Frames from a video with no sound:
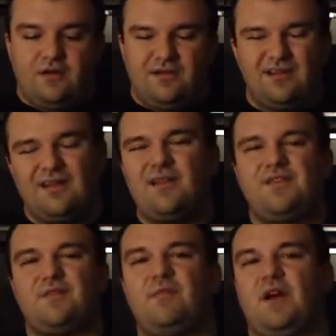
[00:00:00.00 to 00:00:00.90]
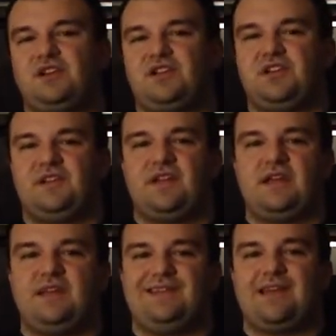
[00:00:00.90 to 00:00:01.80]
nothing much, just that
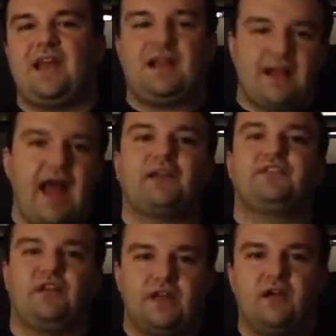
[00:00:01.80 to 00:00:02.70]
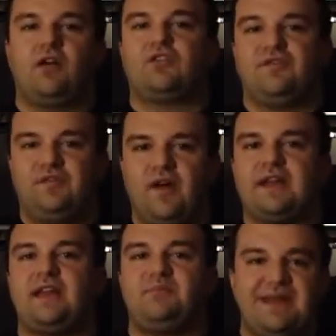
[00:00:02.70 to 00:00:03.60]
he's a cock-sucking,
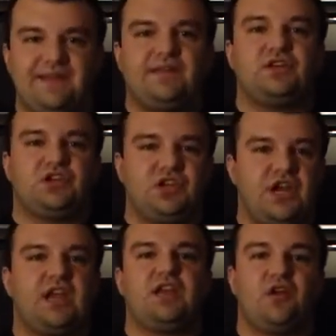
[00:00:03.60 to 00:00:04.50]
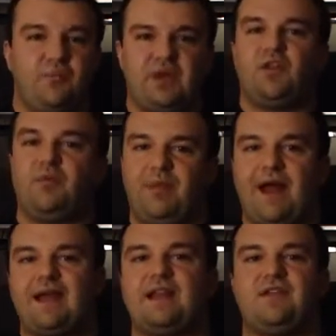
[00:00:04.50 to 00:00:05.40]
uncle-fucking piece of shit,
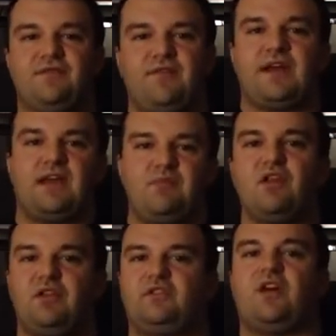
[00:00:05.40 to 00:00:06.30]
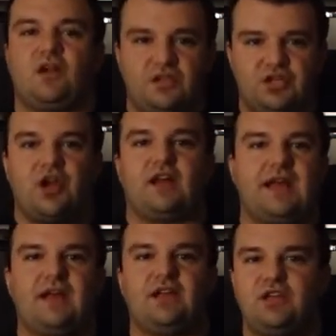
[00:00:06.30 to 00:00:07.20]
pillow-biting, fucking
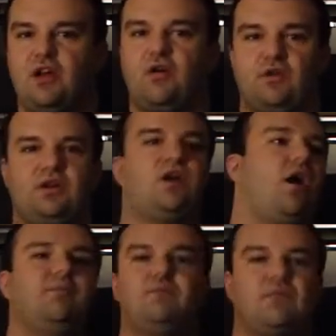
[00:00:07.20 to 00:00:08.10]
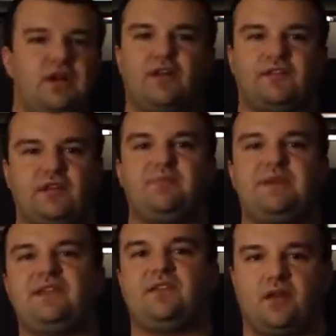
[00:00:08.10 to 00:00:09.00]
milk-dug-chugging, cum-guzzling
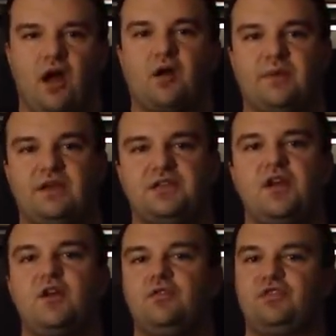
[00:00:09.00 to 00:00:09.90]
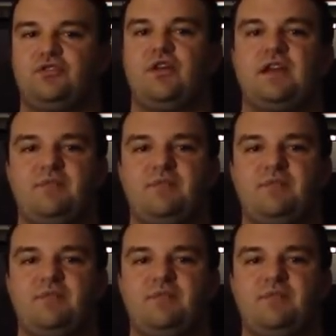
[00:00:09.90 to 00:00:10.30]
piece of garbage who's trying to